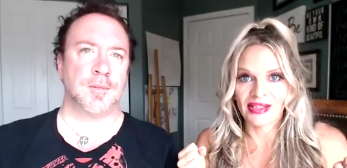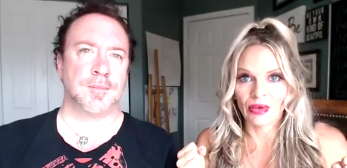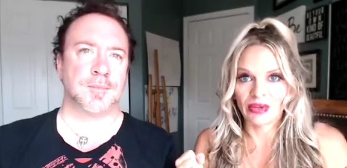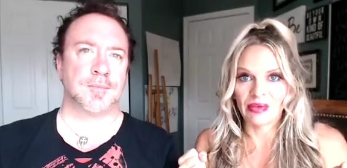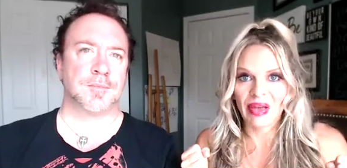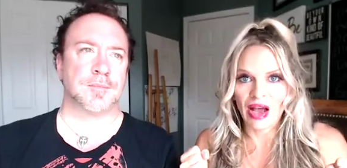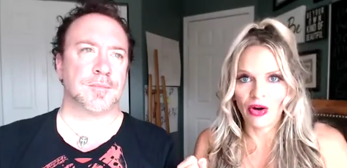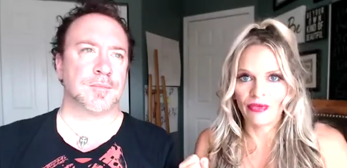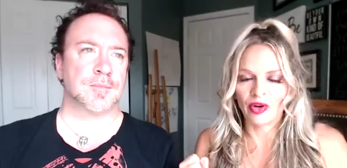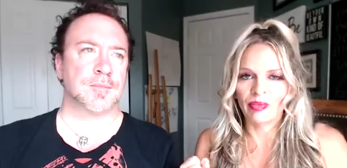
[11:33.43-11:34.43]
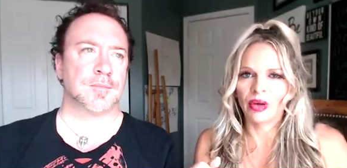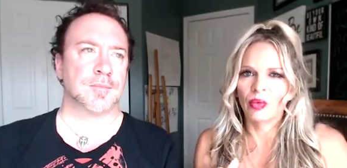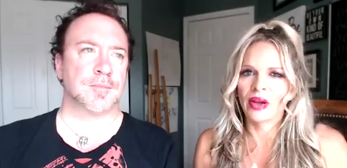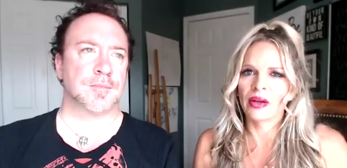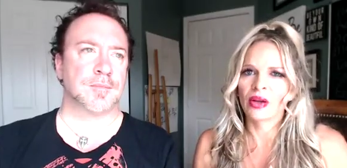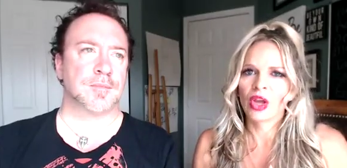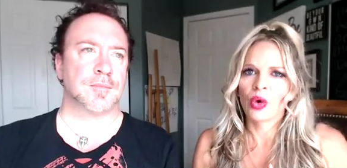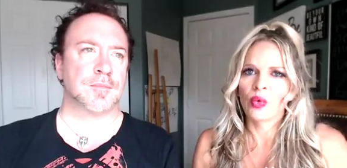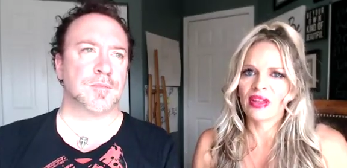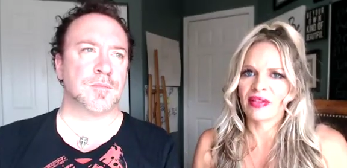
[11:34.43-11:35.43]
Speaker 1: equally powerful. But when
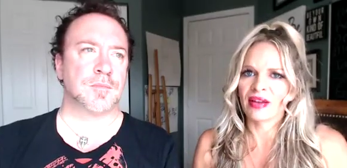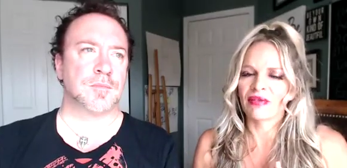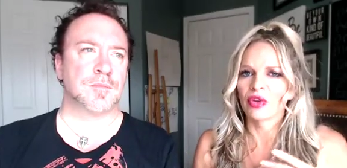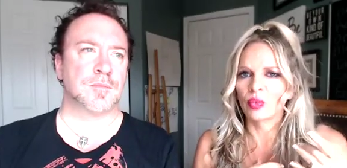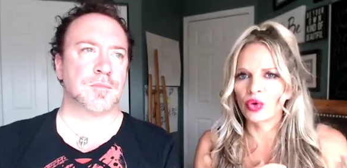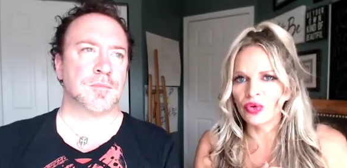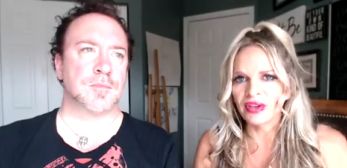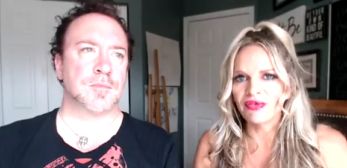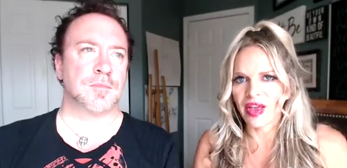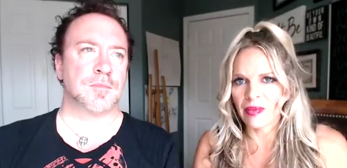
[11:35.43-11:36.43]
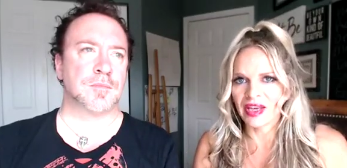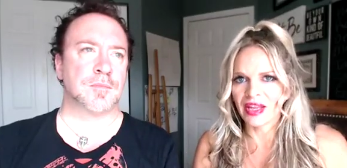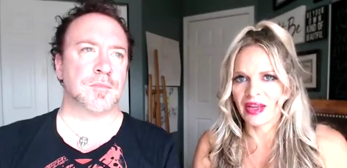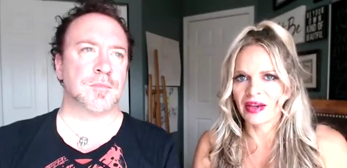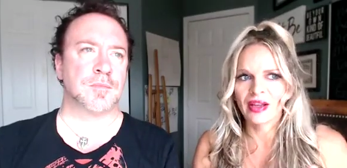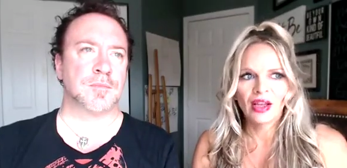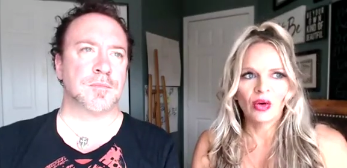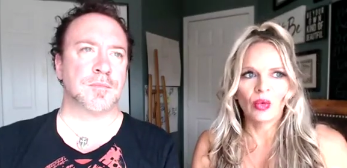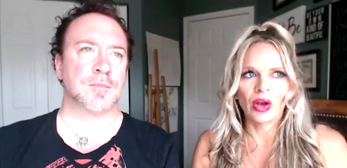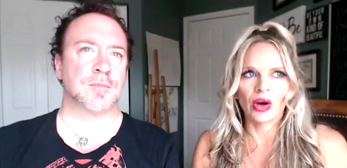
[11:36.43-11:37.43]
we think of the wounded feminine,
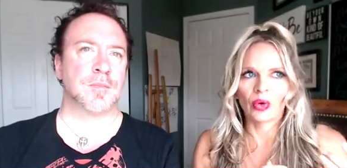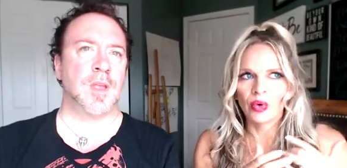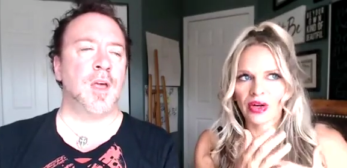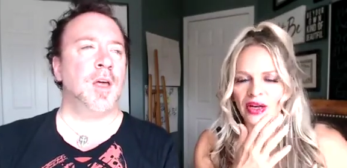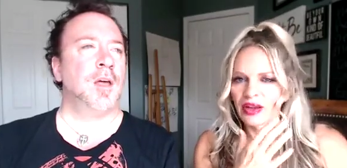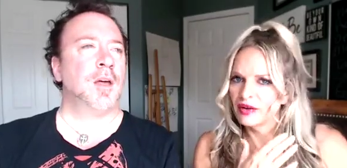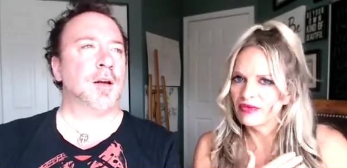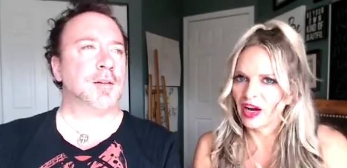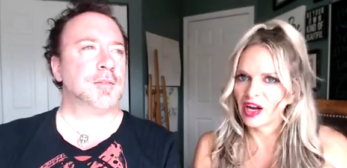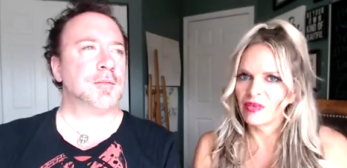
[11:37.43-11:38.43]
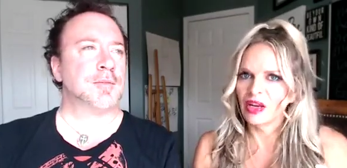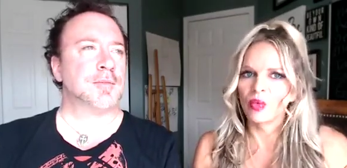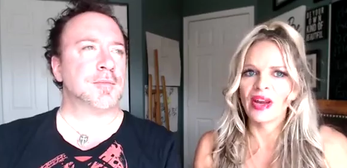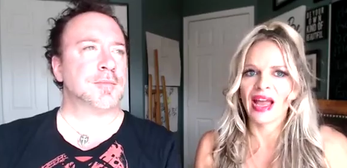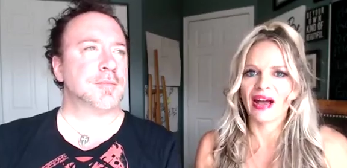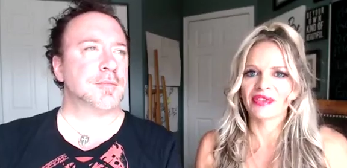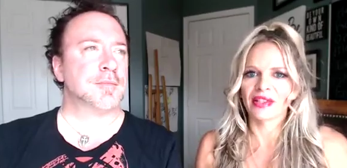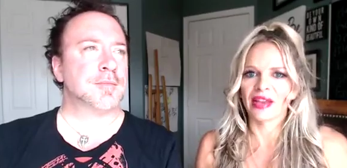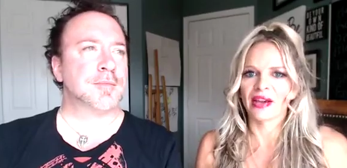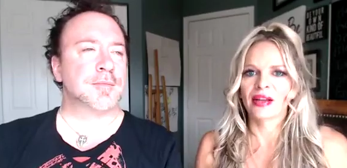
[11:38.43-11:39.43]
or we're in an environment, we have to
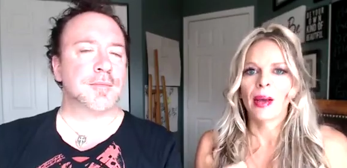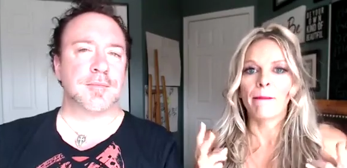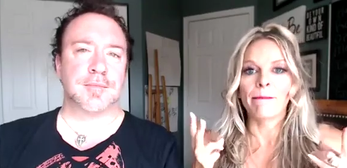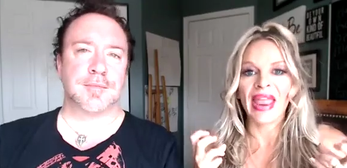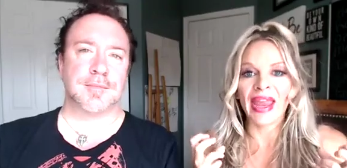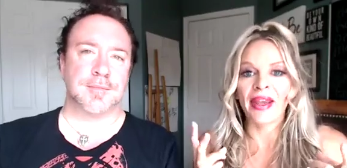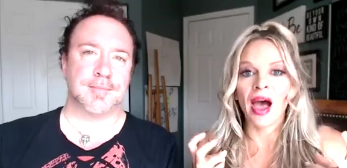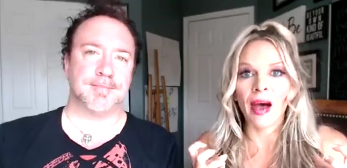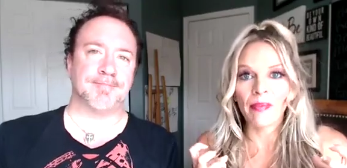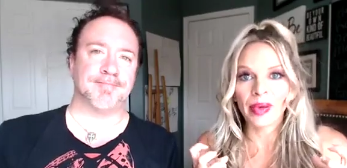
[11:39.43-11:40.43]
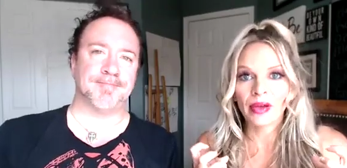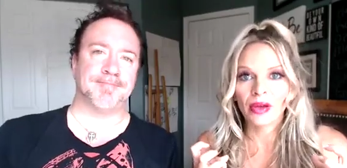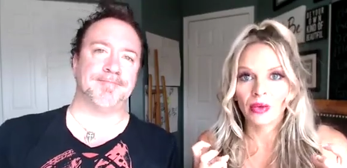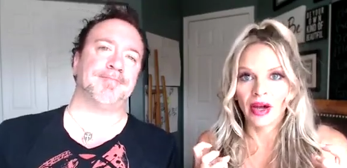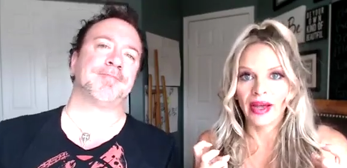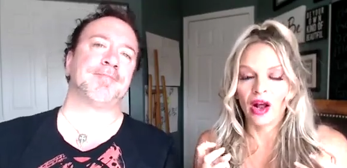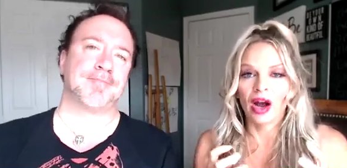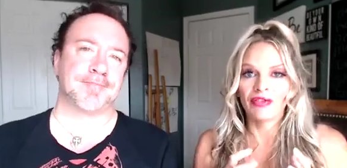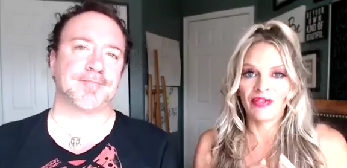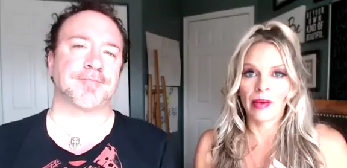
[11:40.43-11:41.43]
then man up, right?
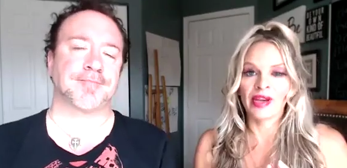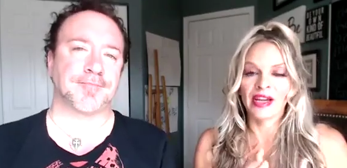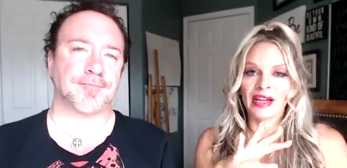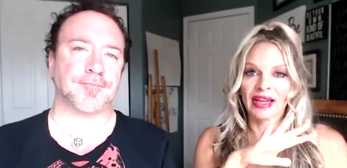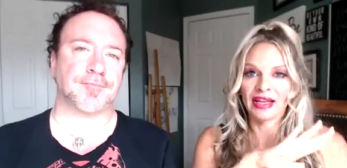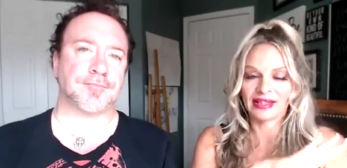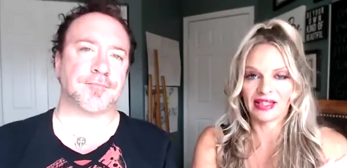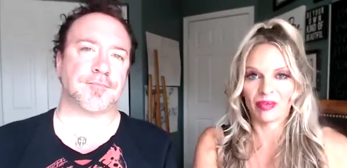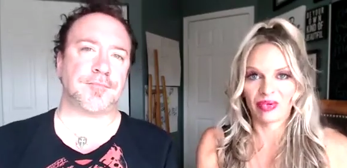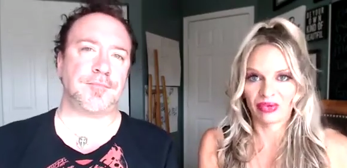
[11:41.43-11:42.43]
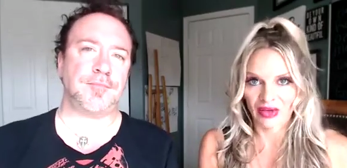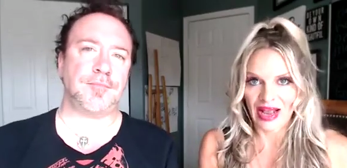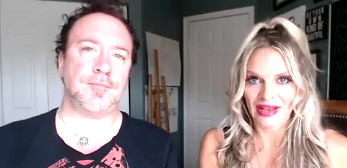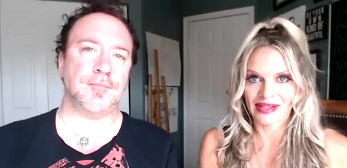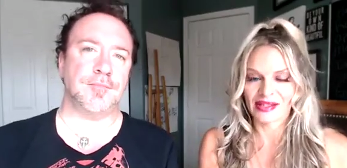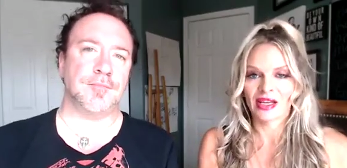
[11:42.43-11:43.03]
Our femininity gets suppressed.